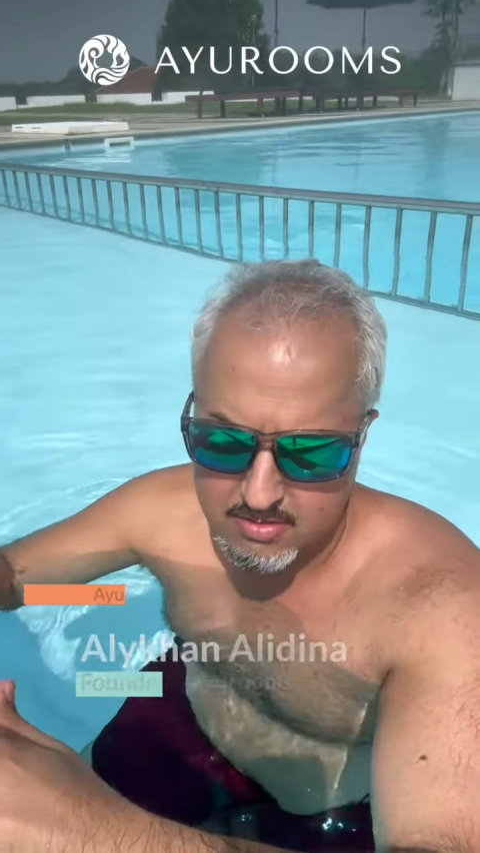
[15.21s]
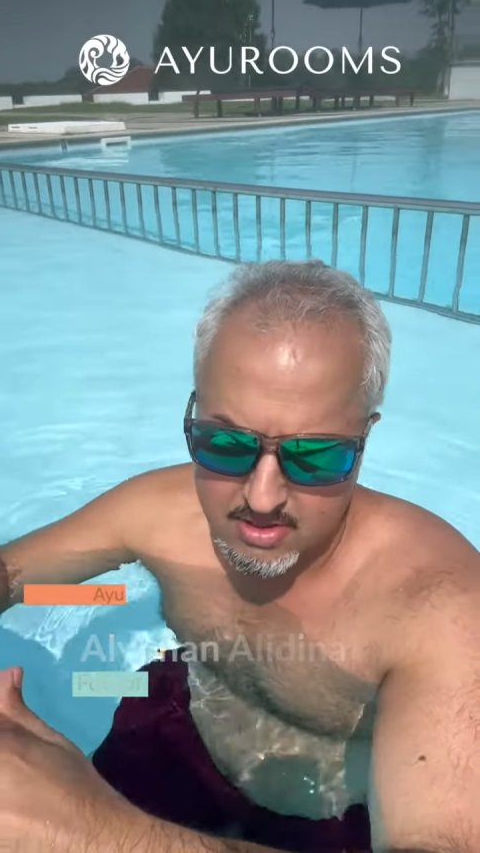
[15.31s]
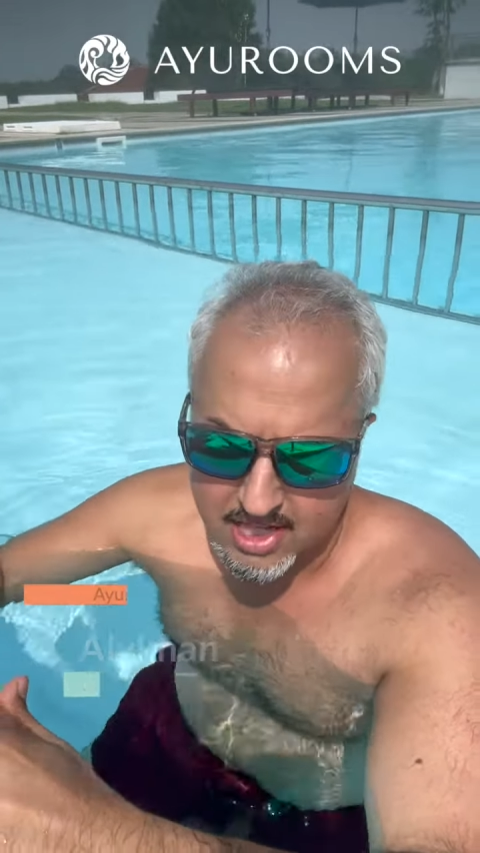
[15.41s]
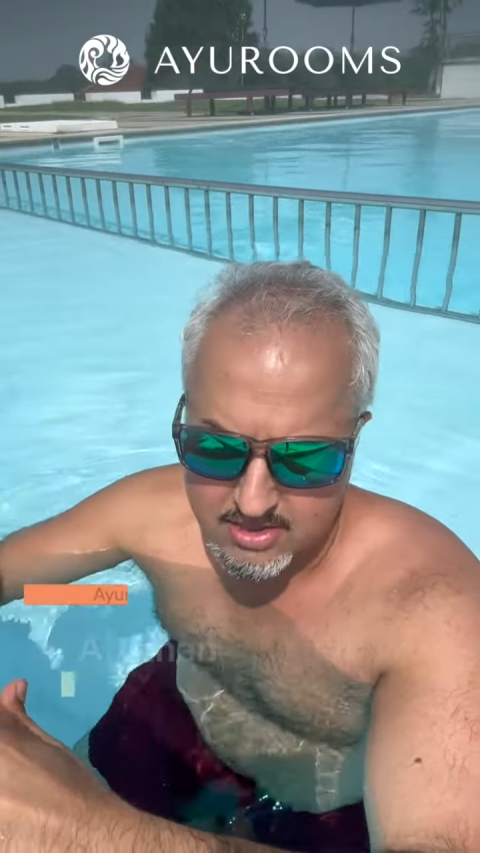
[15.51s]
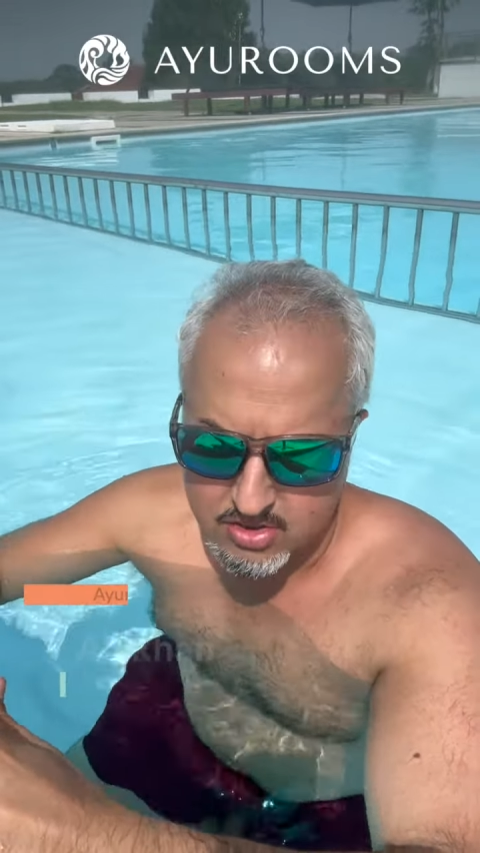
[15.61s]

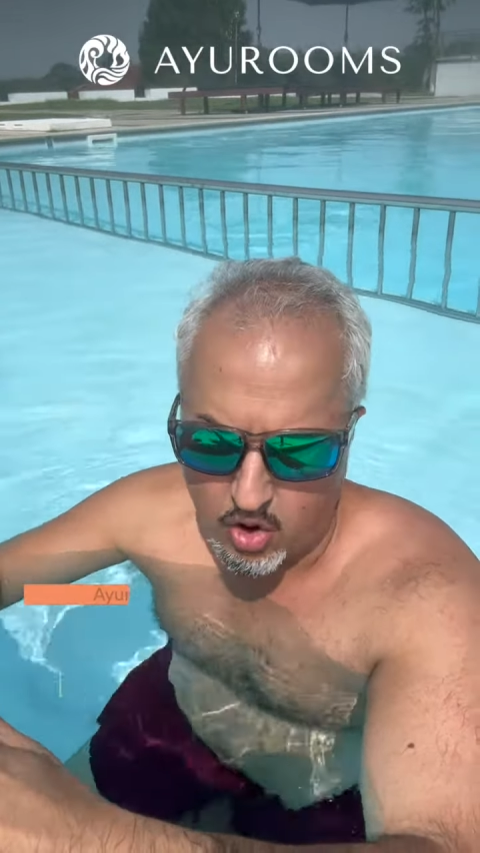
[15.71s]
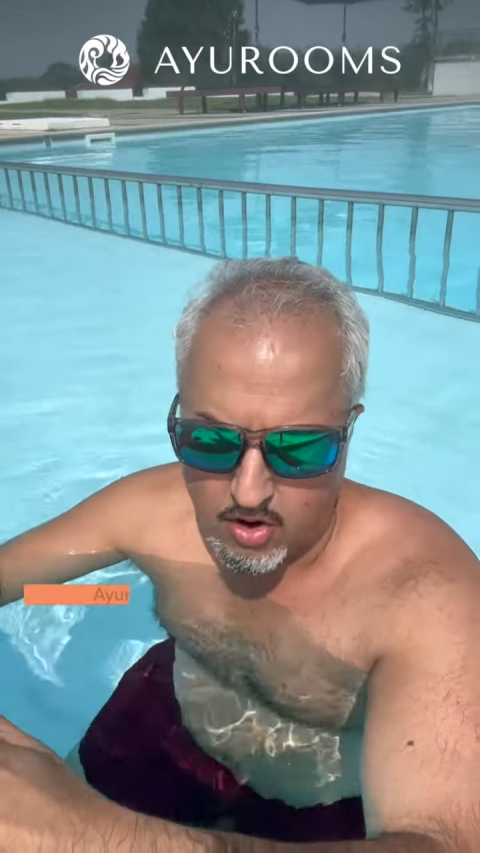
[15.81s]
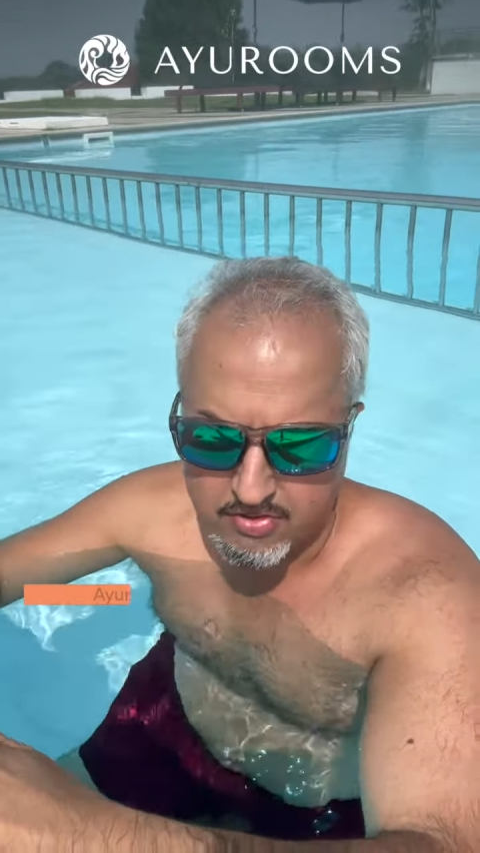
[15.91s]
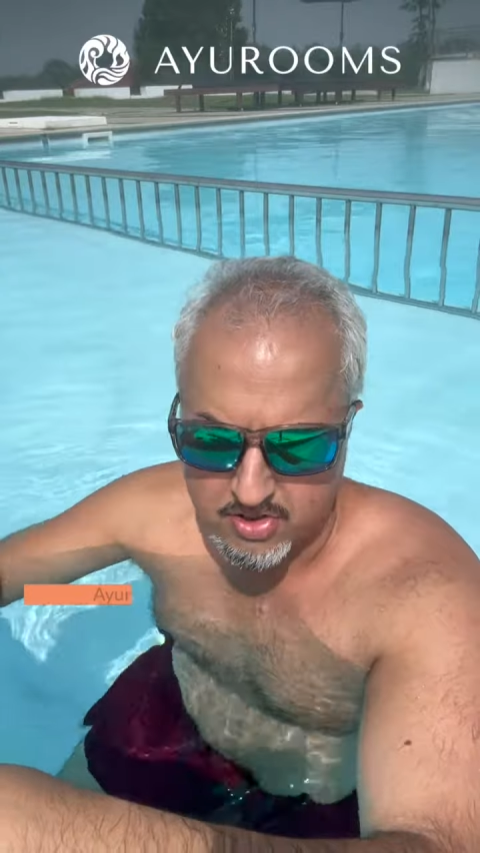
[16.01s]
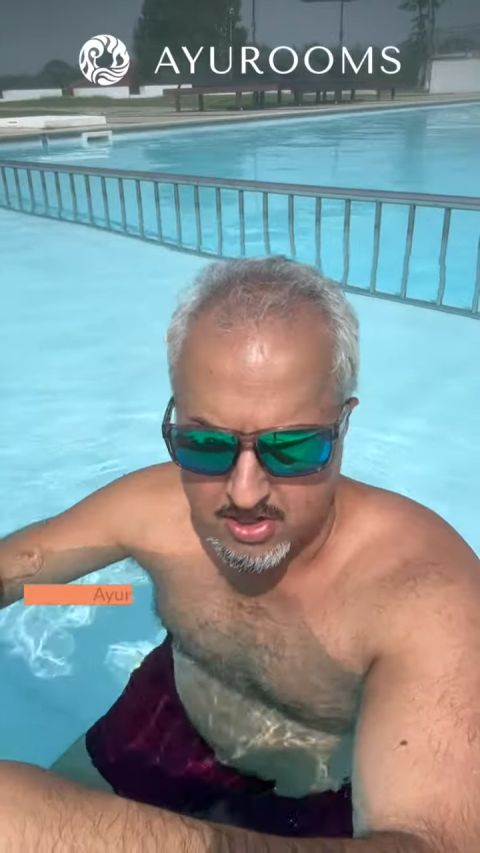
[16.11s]
that's
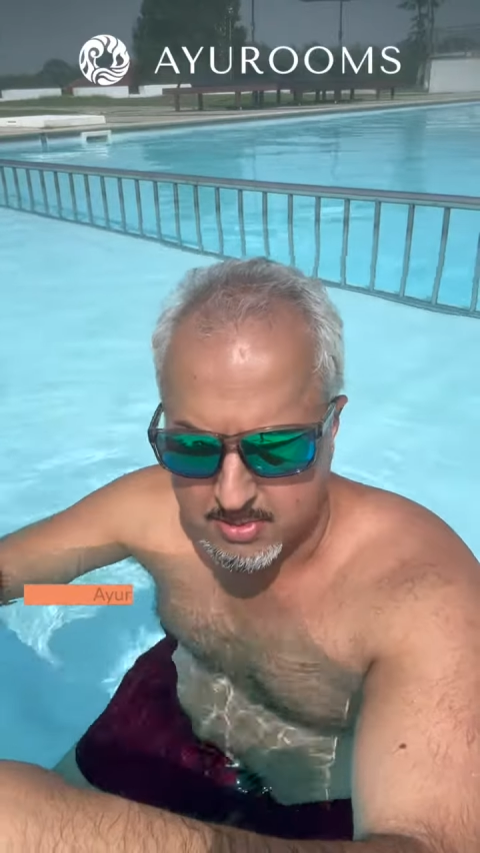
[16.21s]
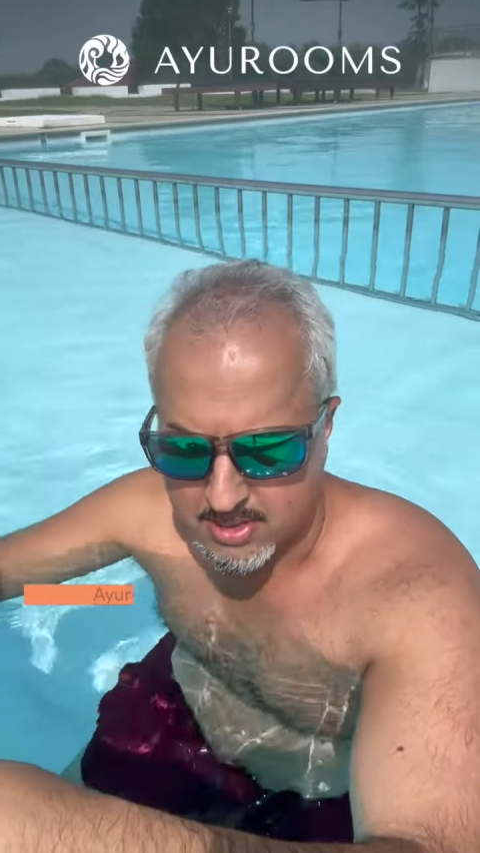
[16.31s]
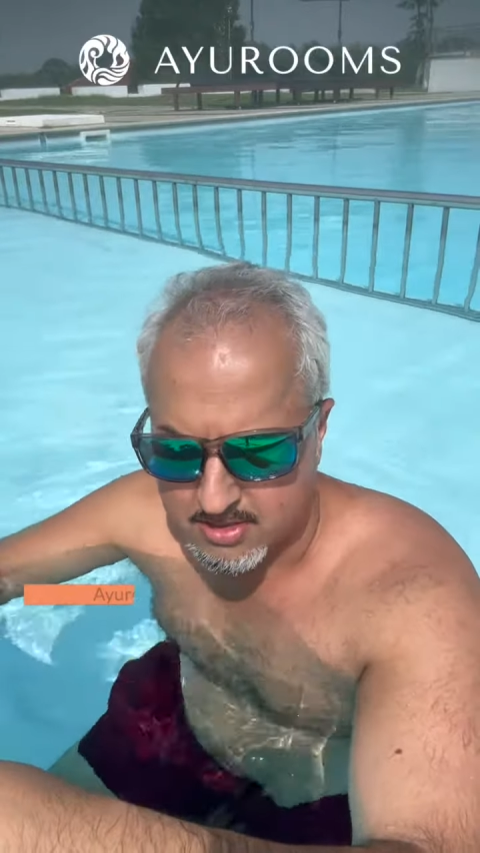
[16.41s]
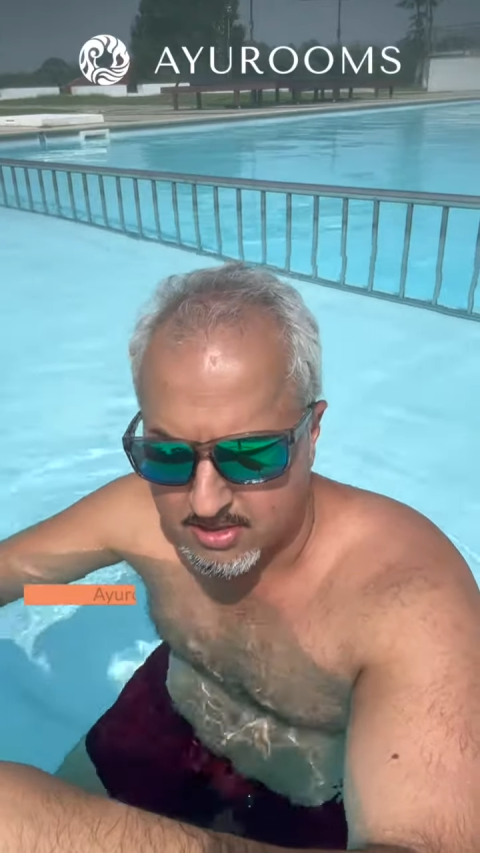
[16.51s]
off limits.